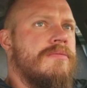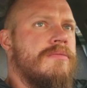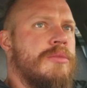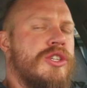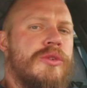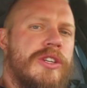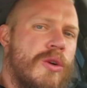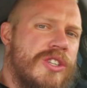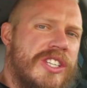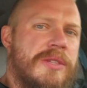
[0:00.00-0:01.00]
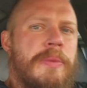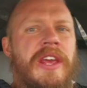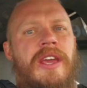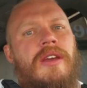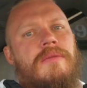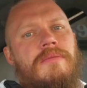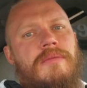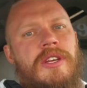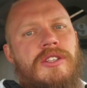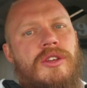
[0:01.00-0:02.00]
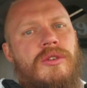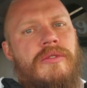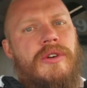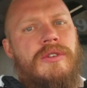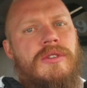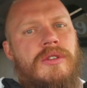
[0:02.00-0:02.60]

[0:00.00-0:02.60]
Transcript: But you know what? Don't just speak it into universe.